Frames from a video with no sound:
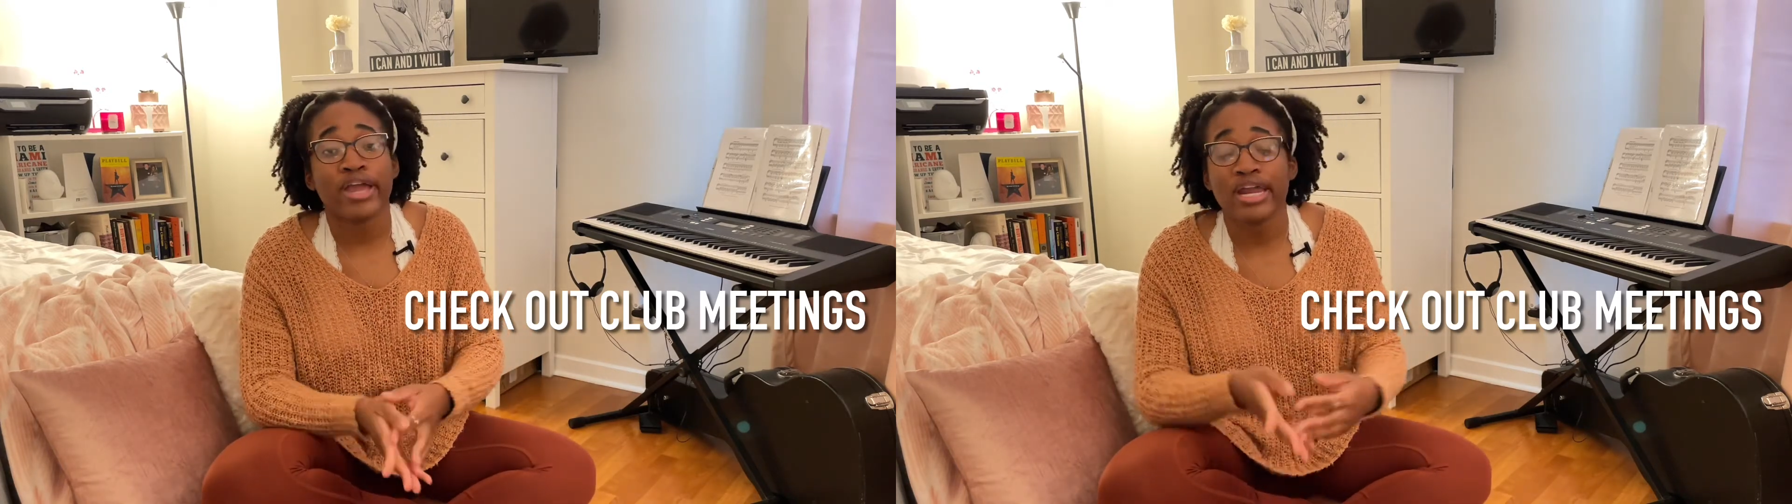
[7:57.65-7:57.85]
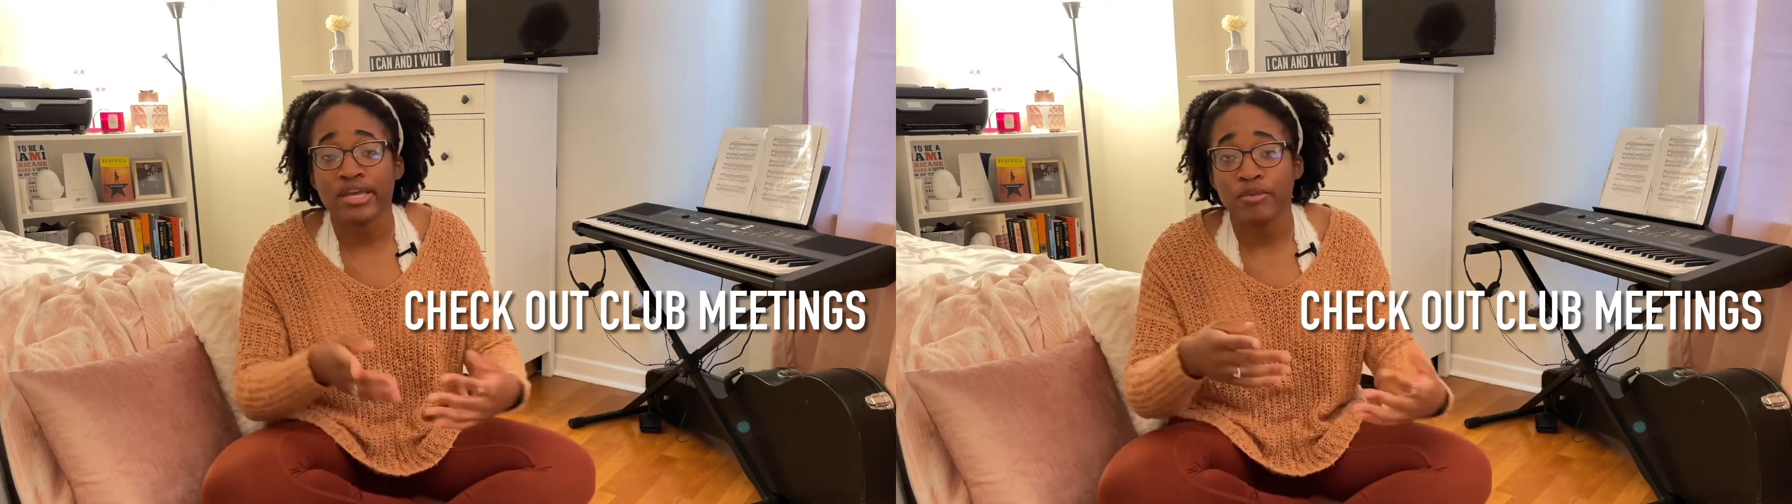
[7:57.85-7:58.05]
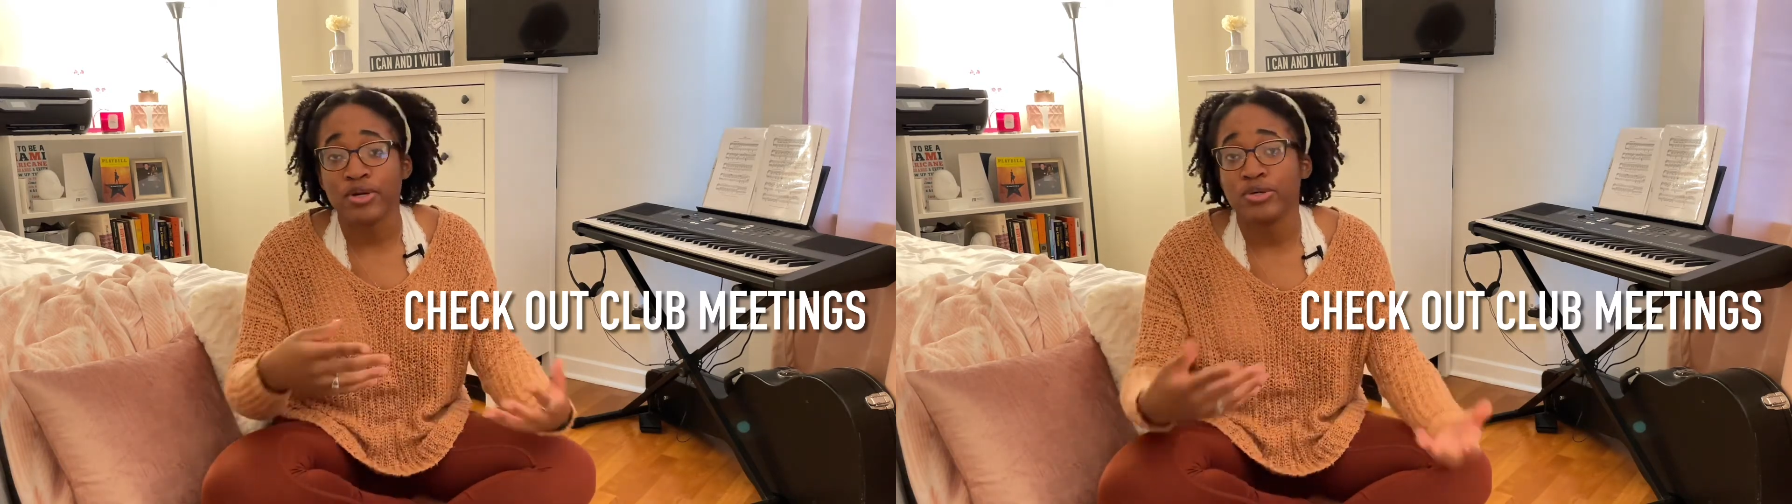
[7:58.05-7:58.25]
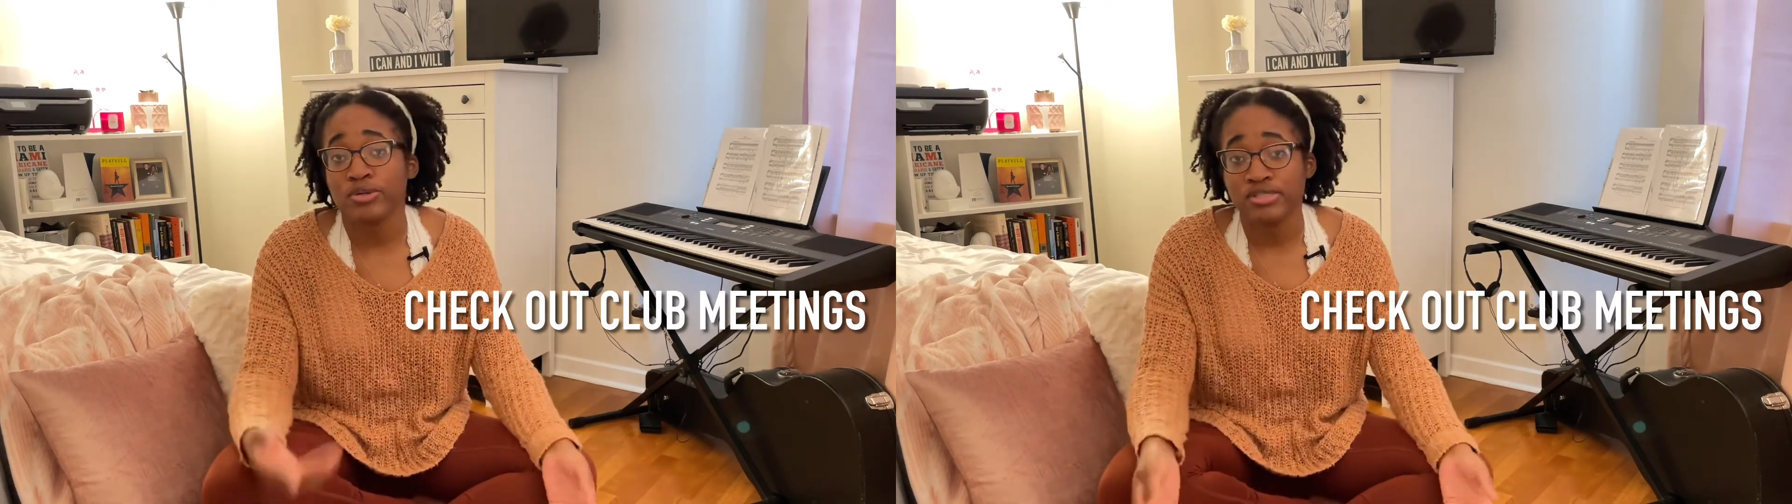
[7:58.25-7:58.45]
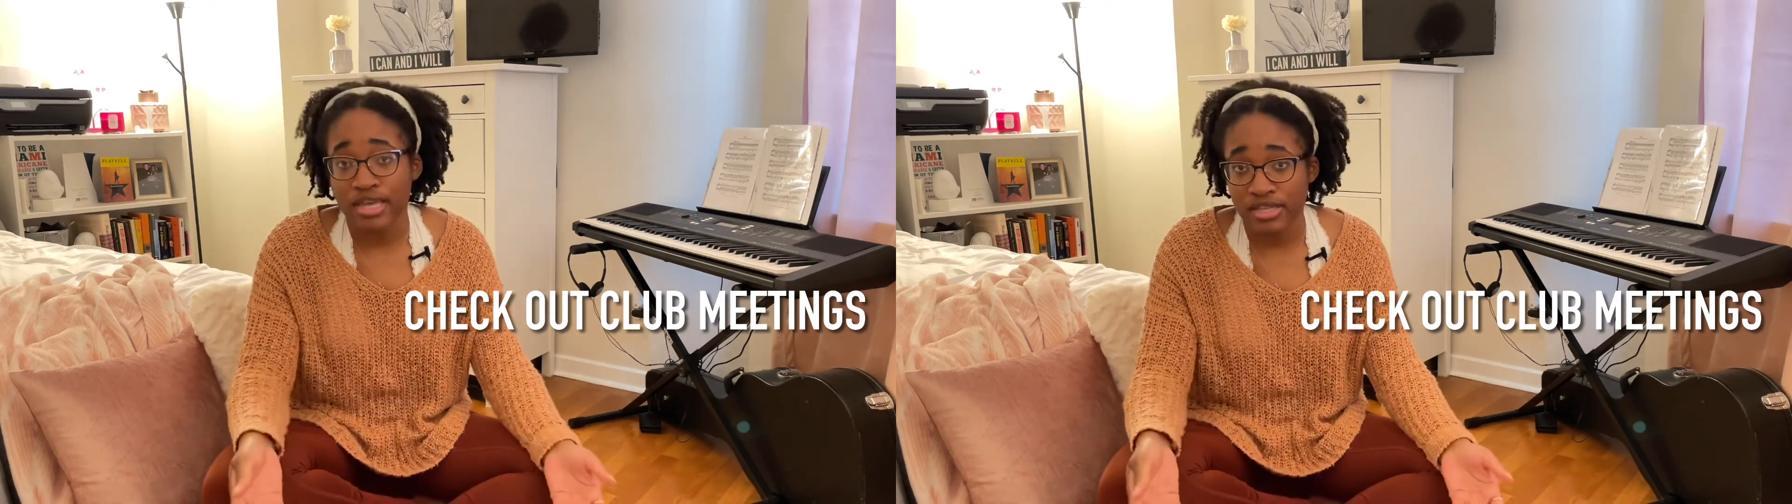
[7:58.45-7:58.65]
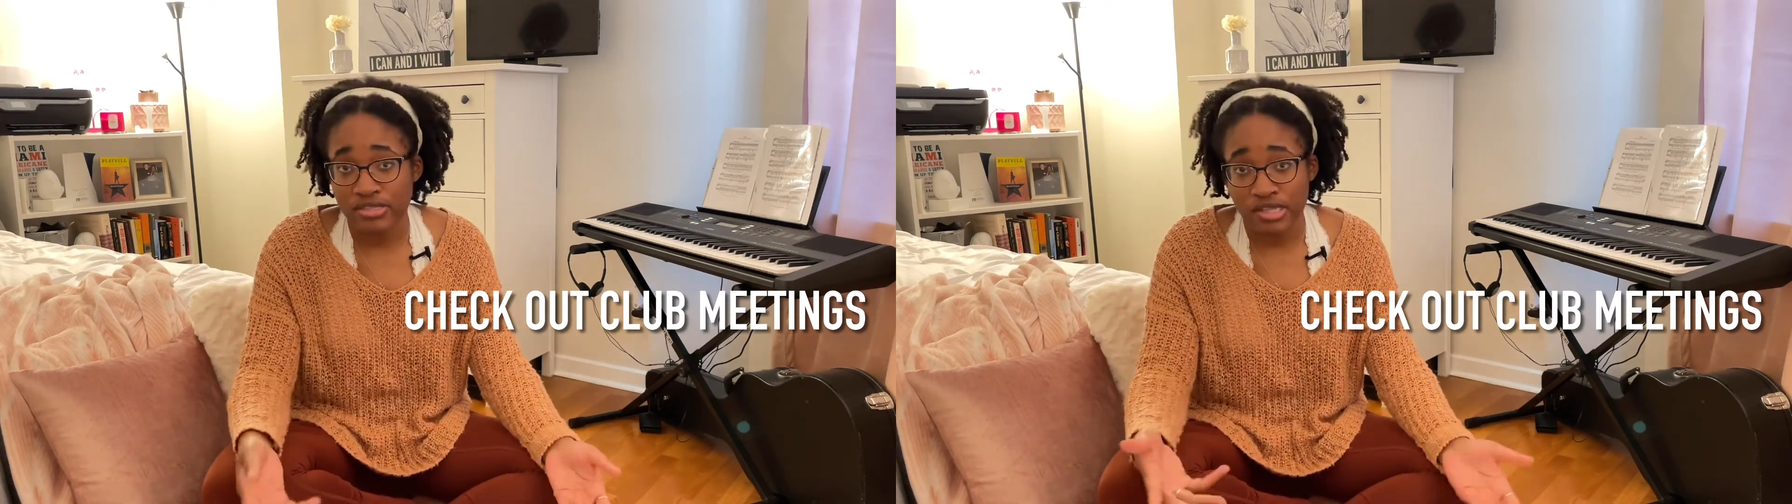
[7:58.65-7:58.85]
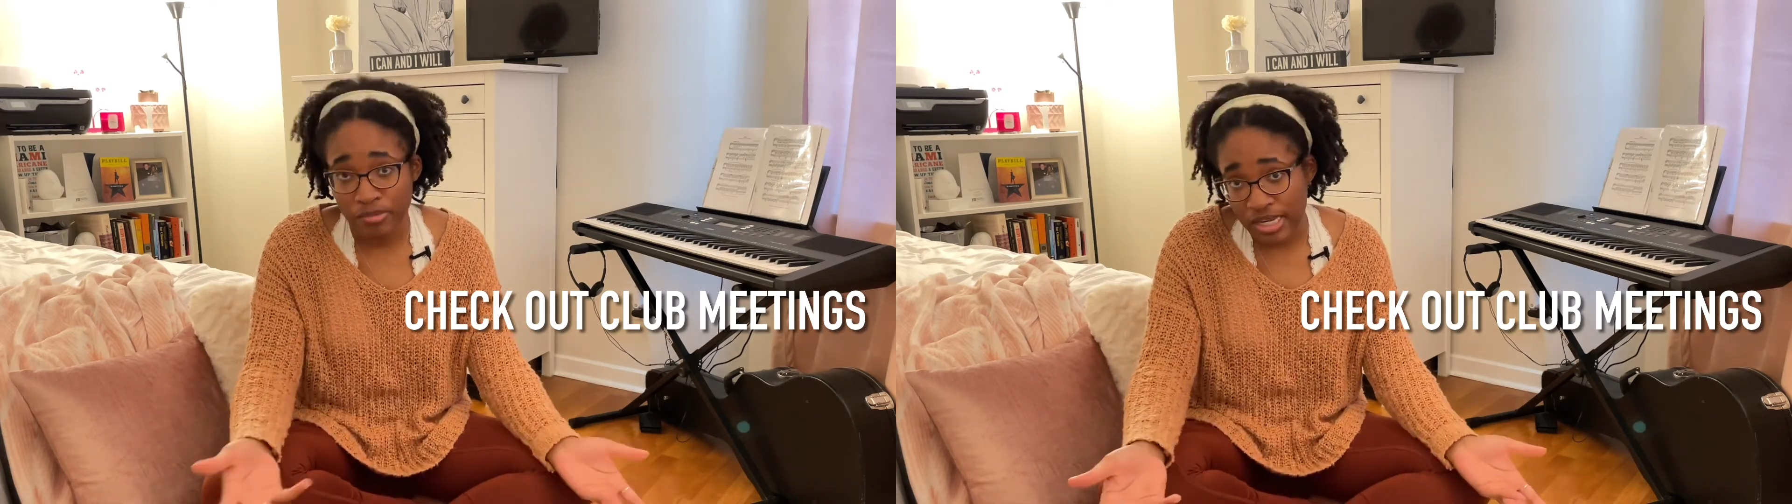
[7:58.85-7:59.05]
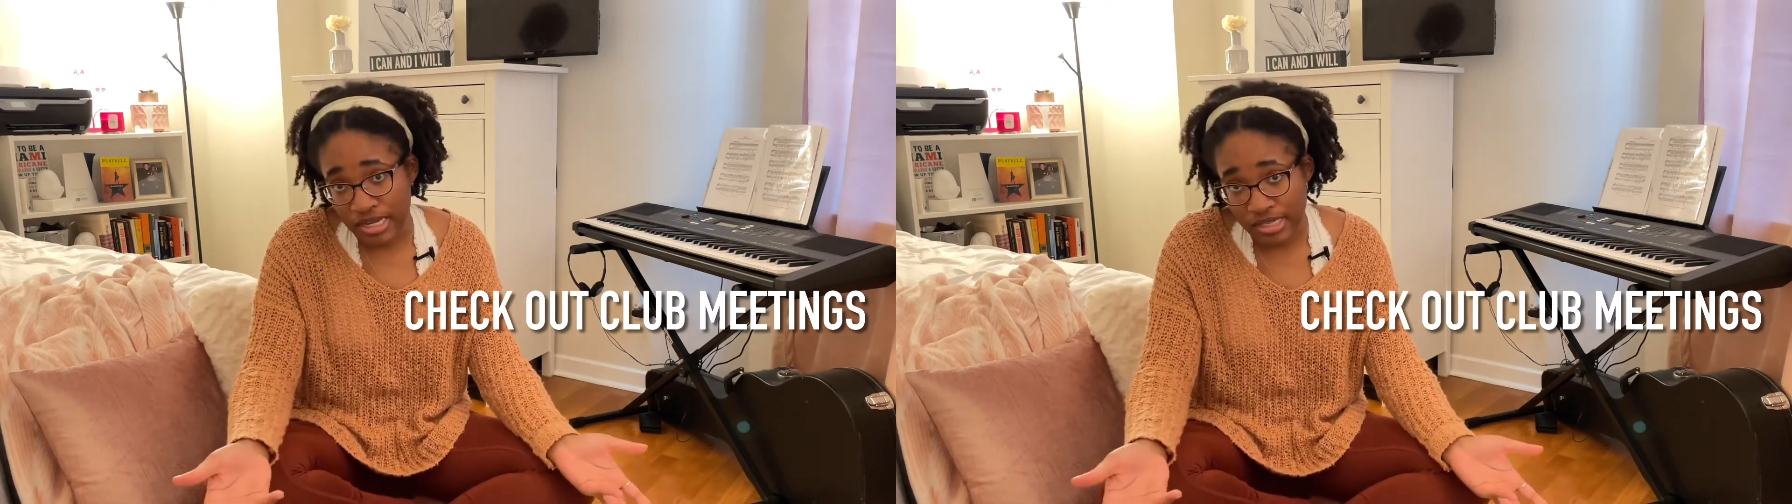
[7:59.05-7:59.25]
anyone who attends their
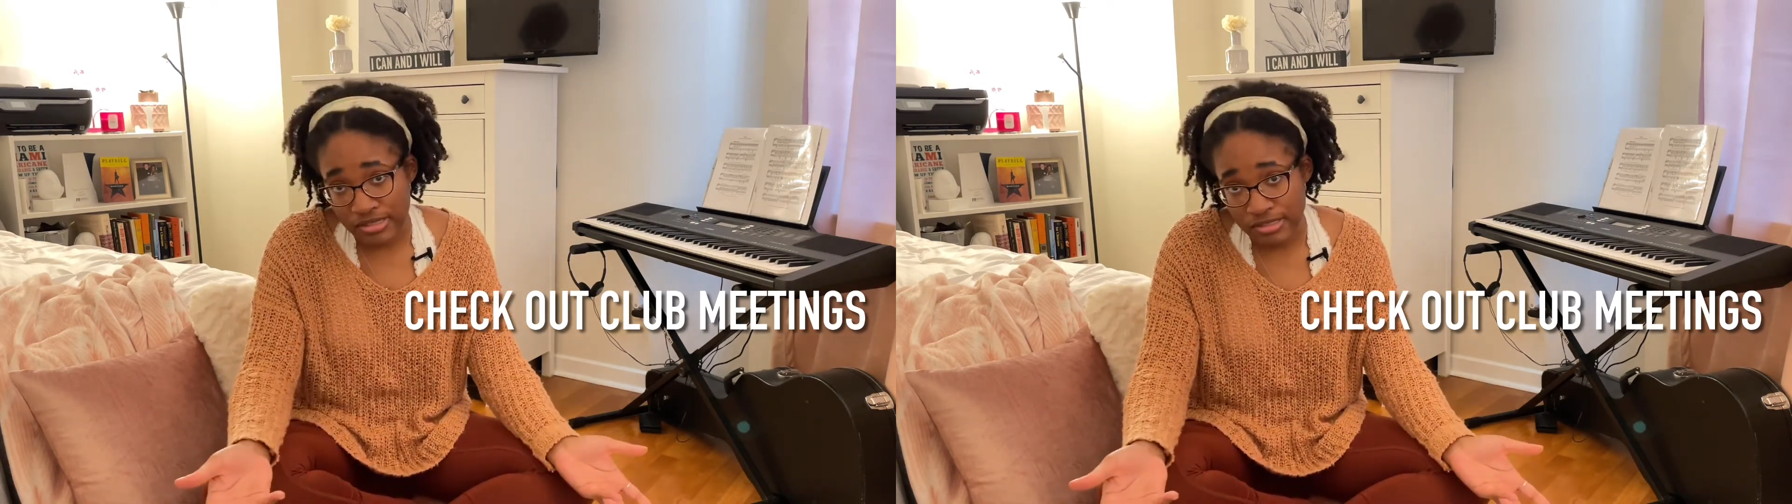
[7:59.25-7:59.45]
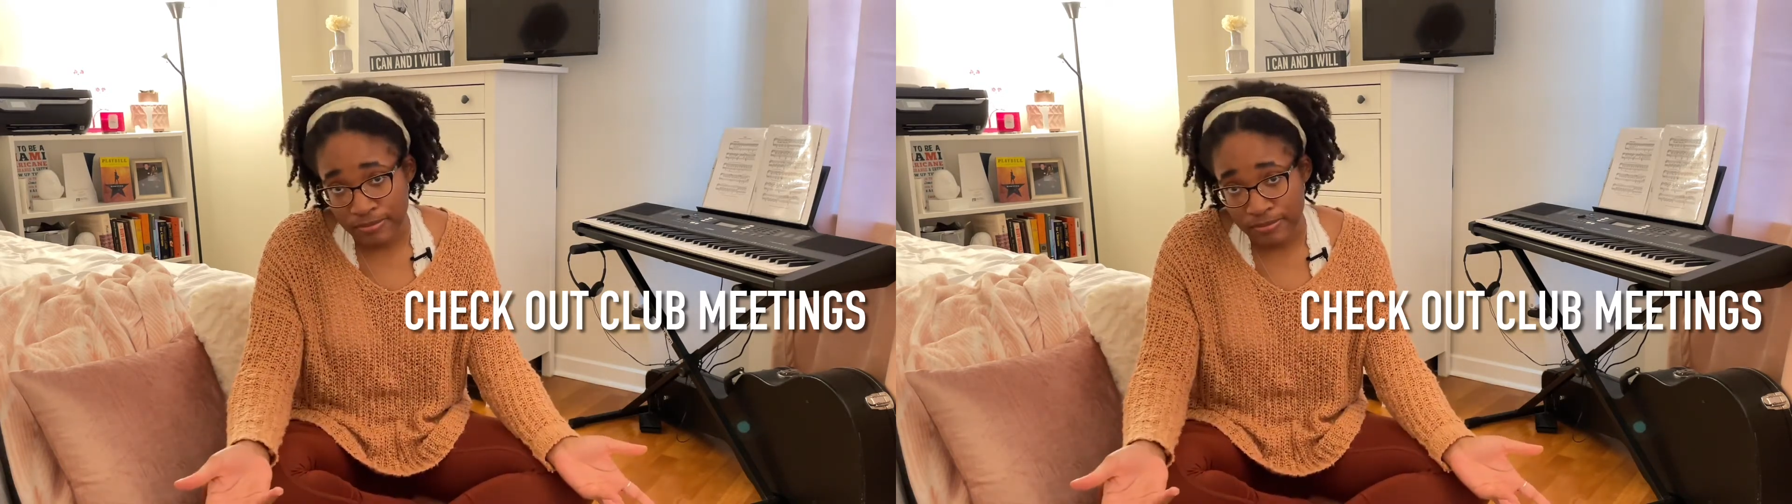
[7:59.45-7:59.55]
meetings.